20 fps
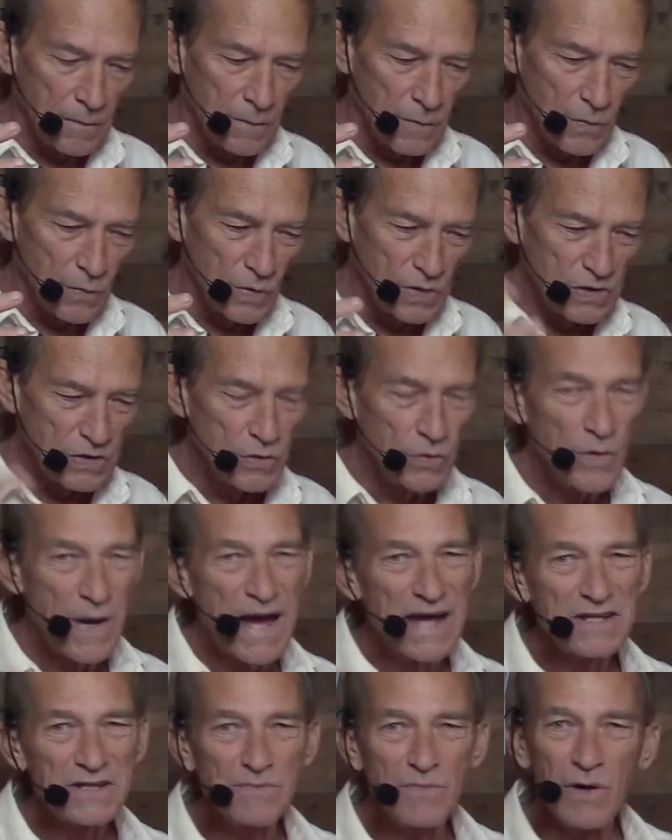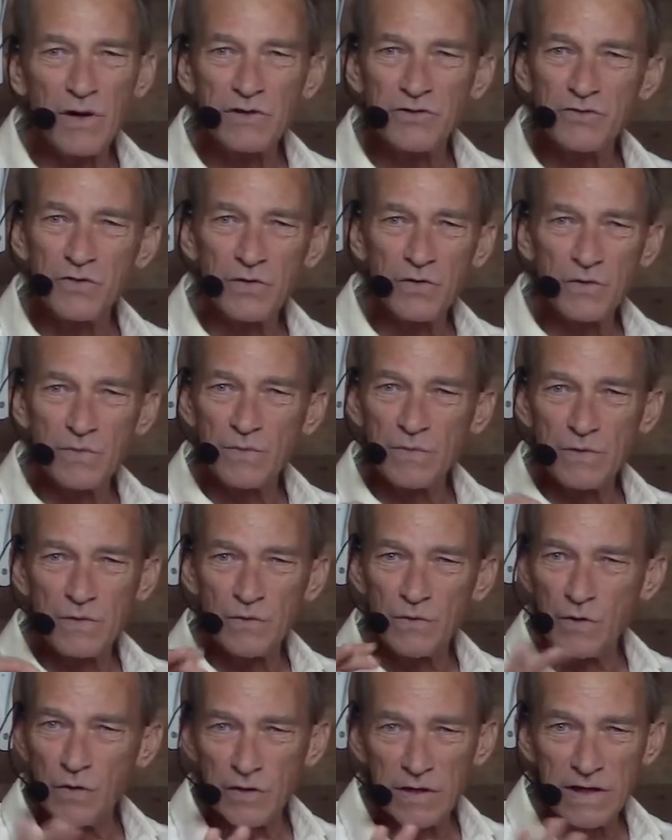When you do acupuncture,
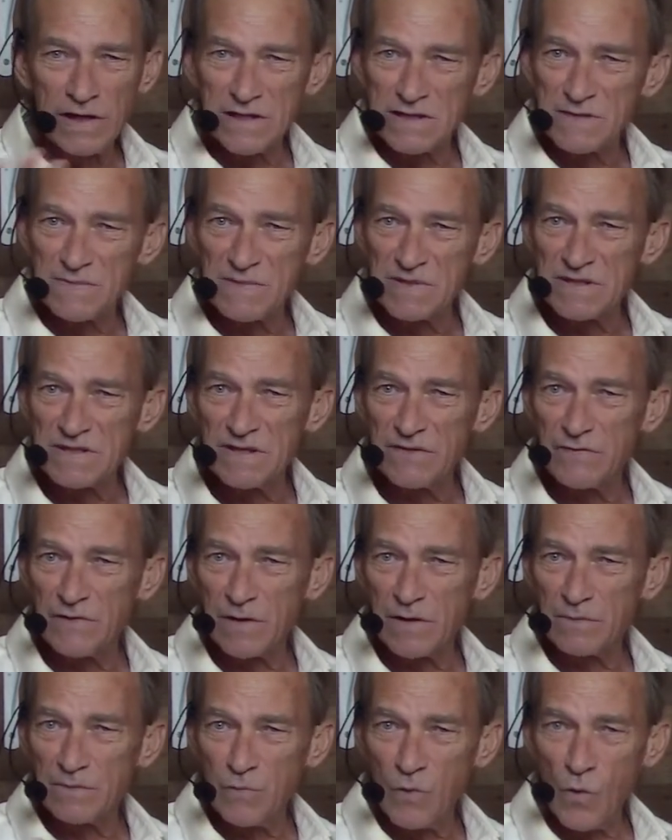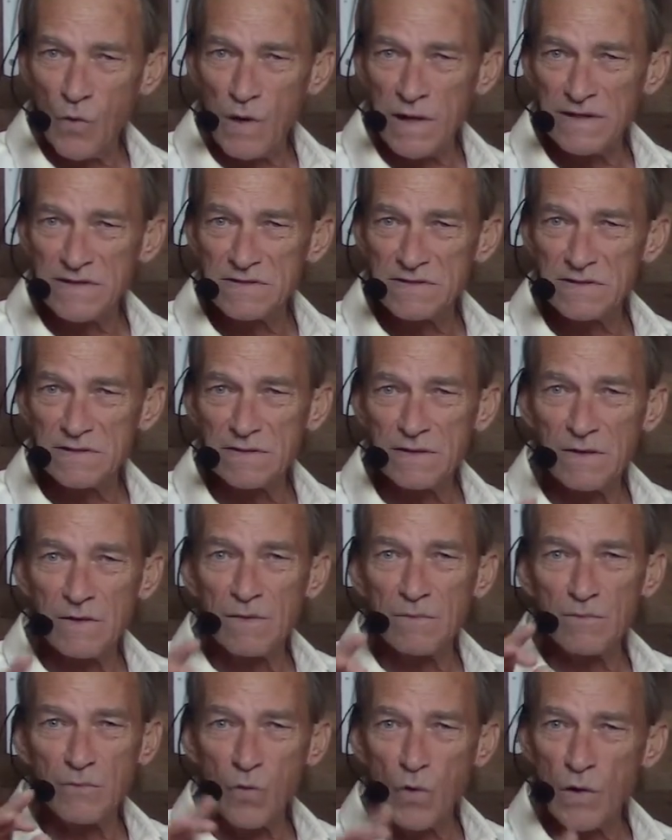you're looking at specific point
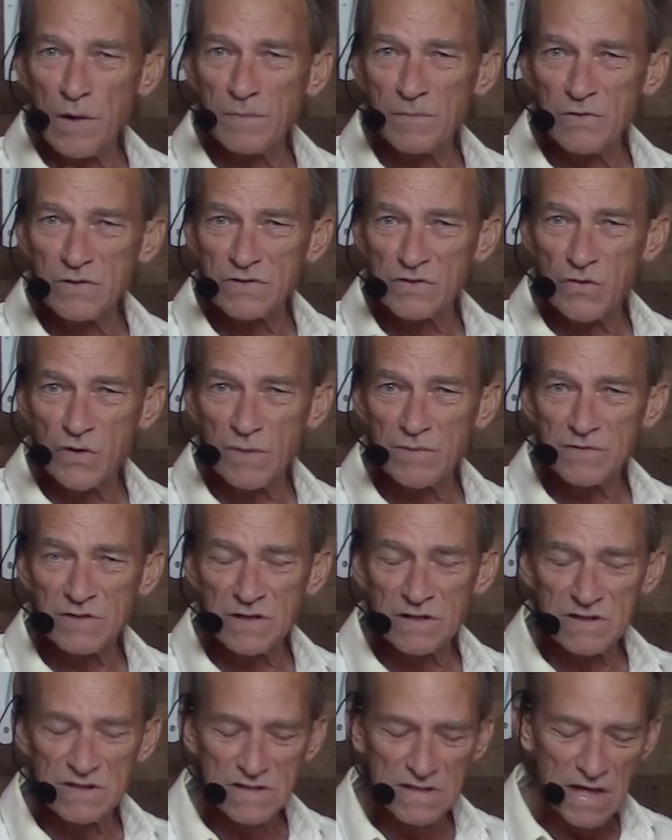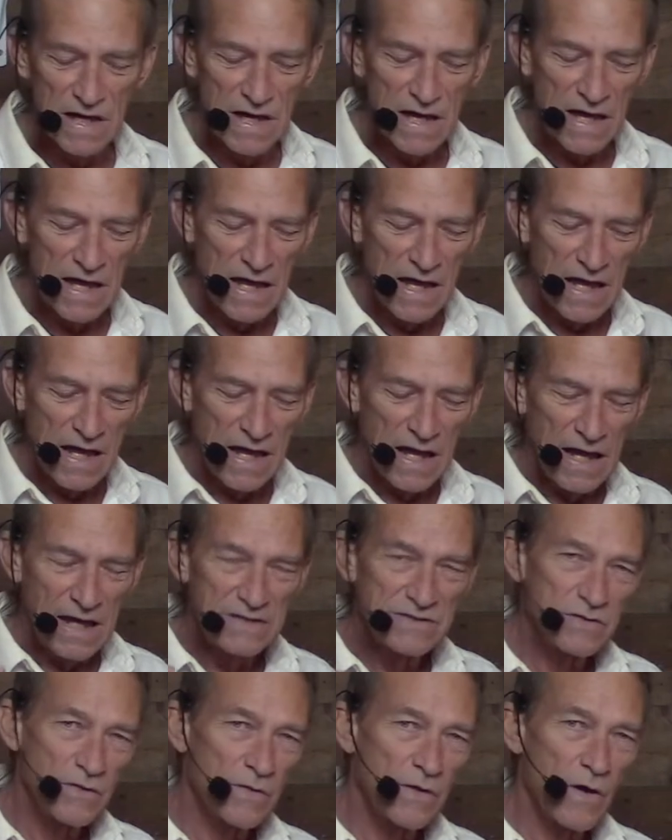prescriptions. And
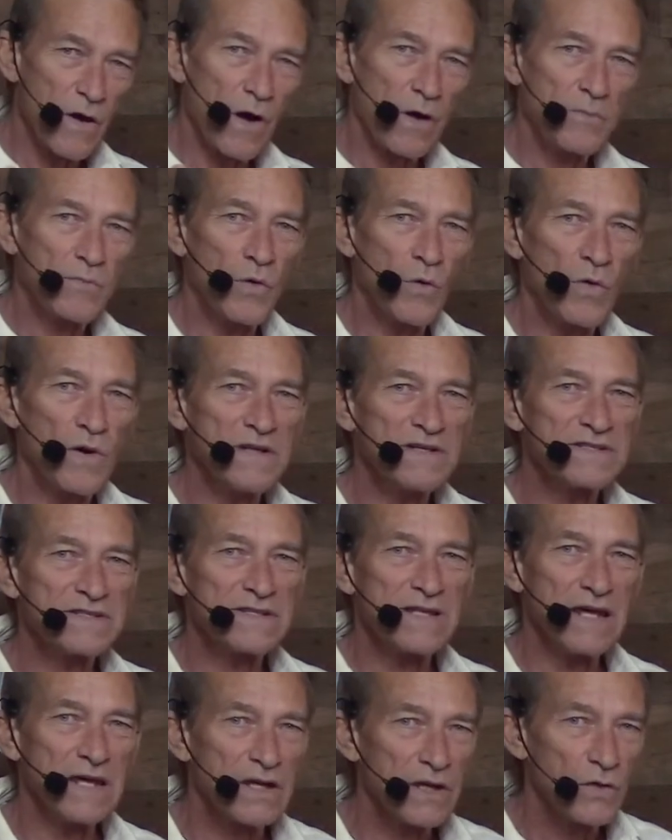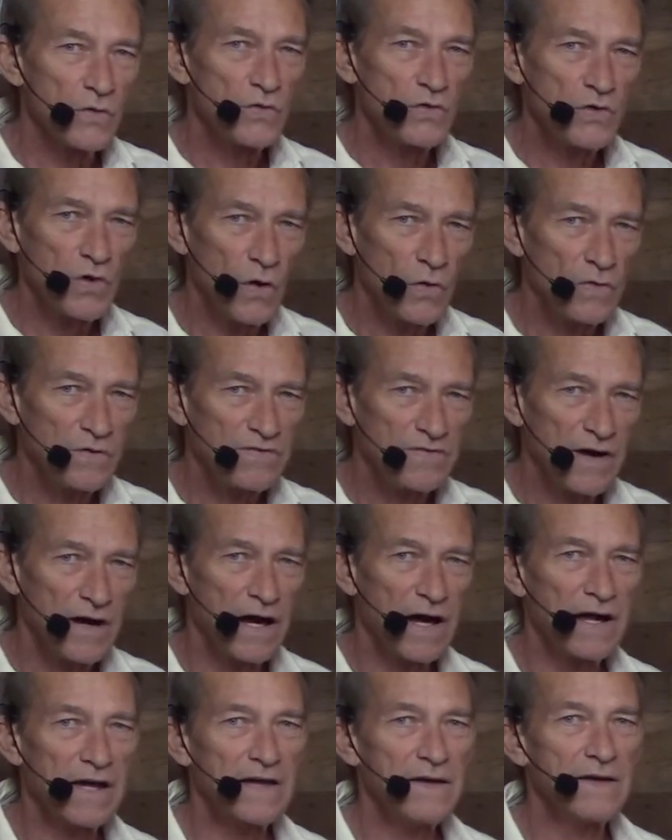so there are points that
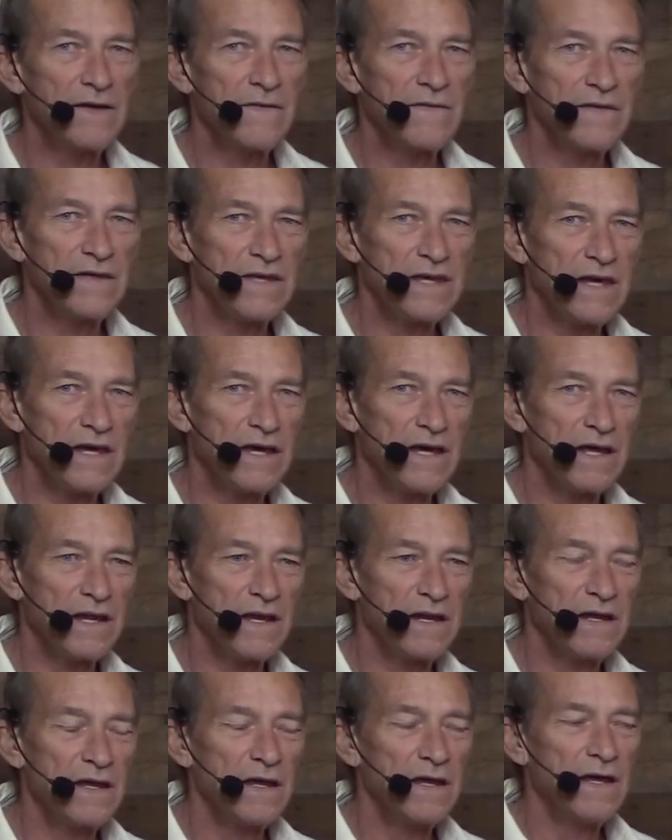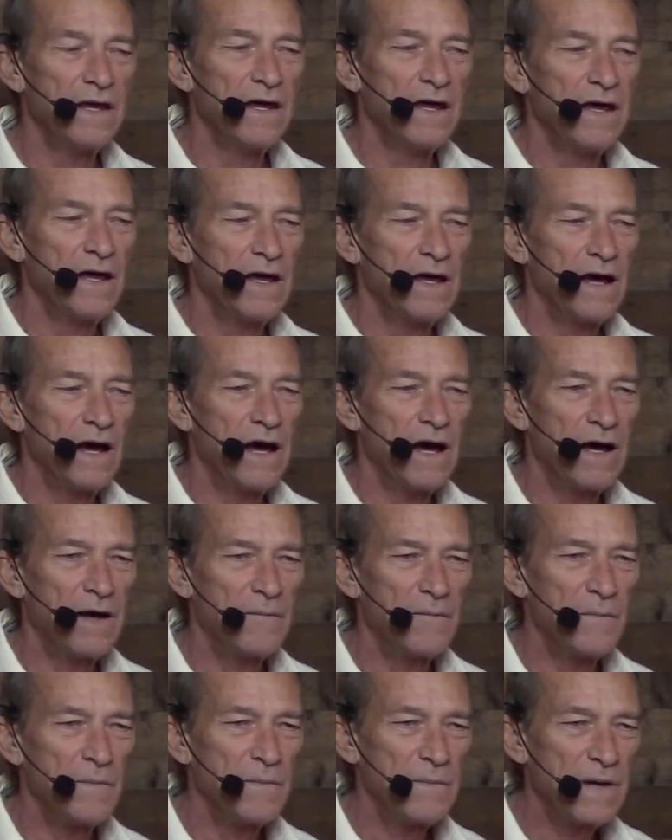tonify the yin.
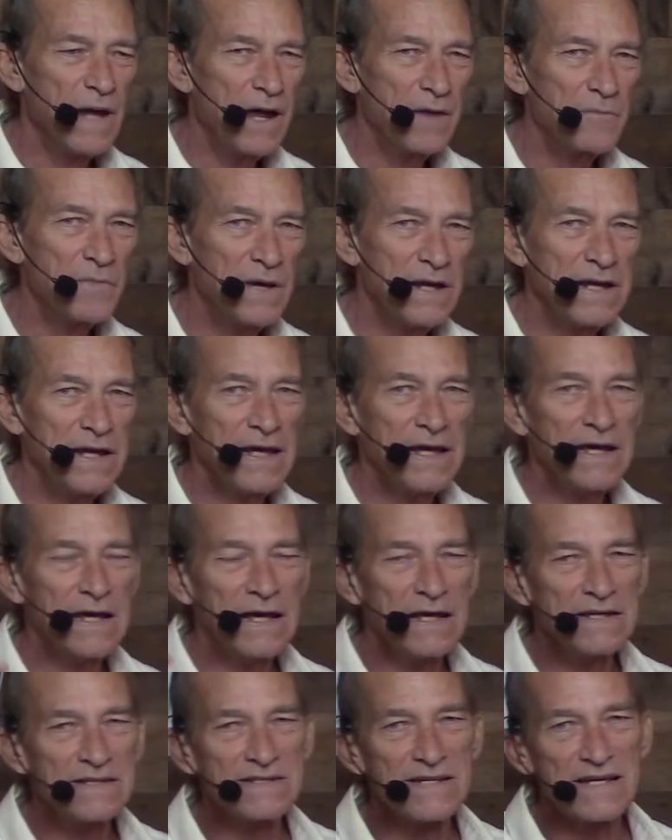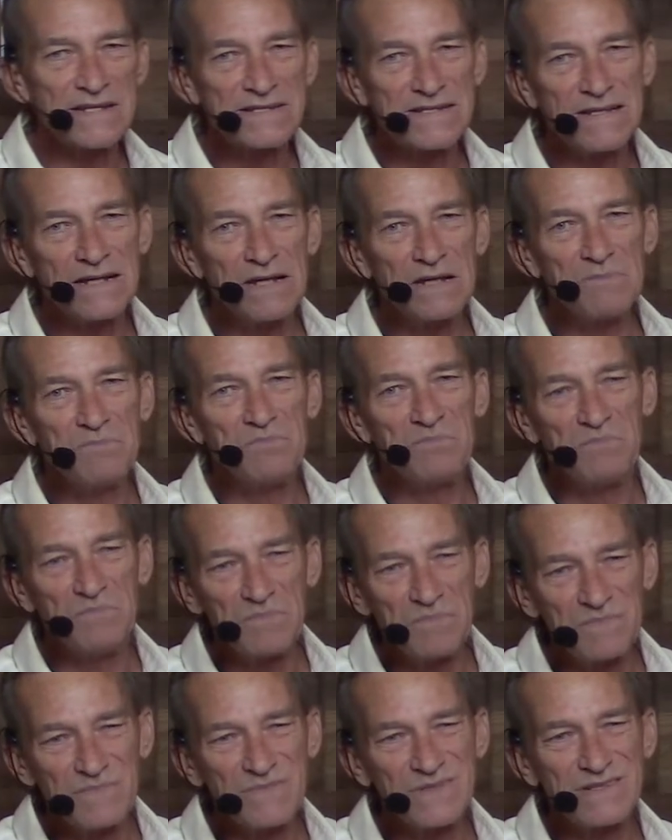Not many, and as I said,
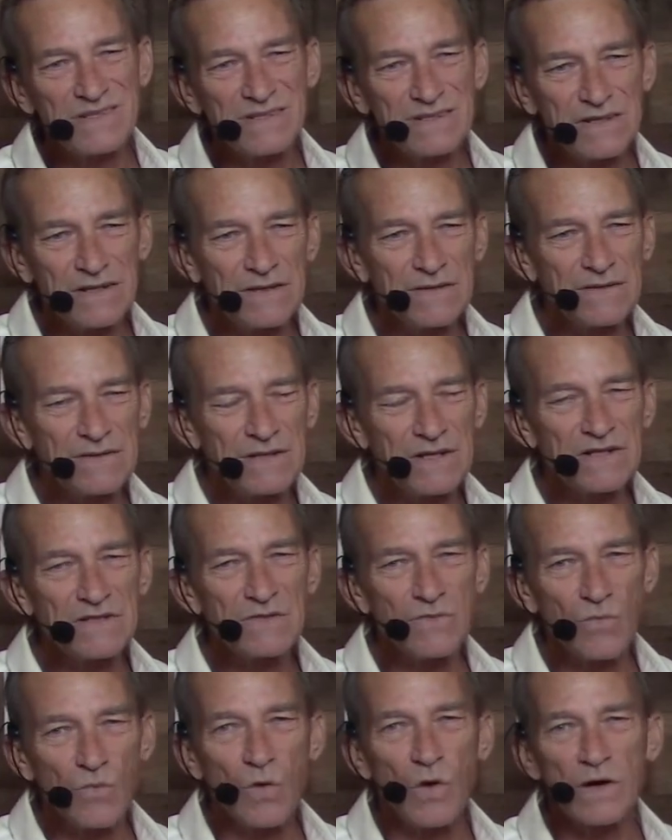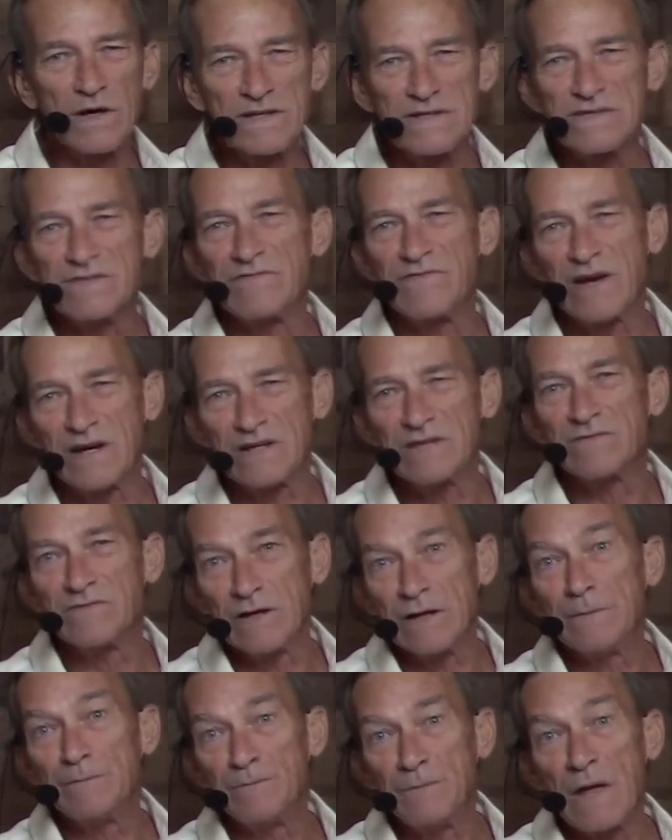it doesn't work as
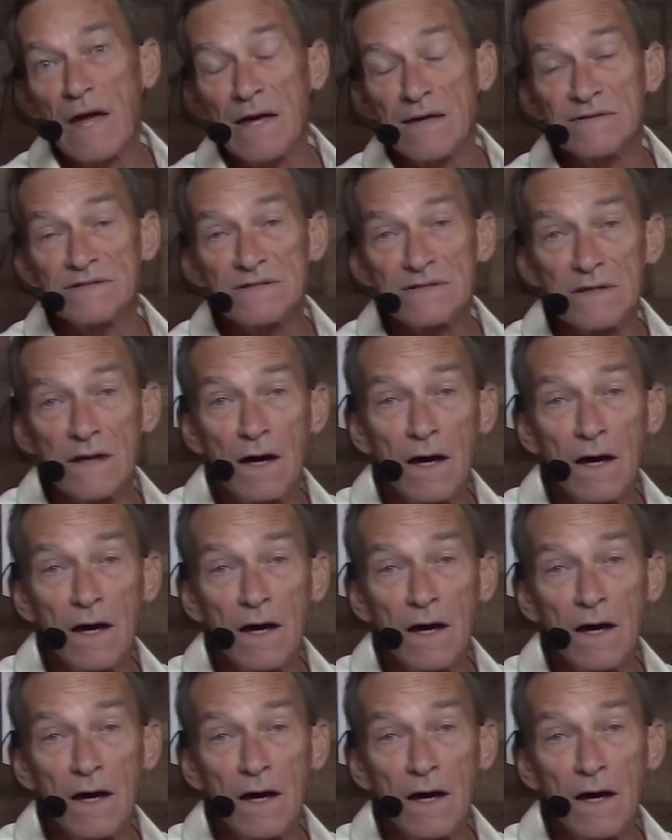effectively as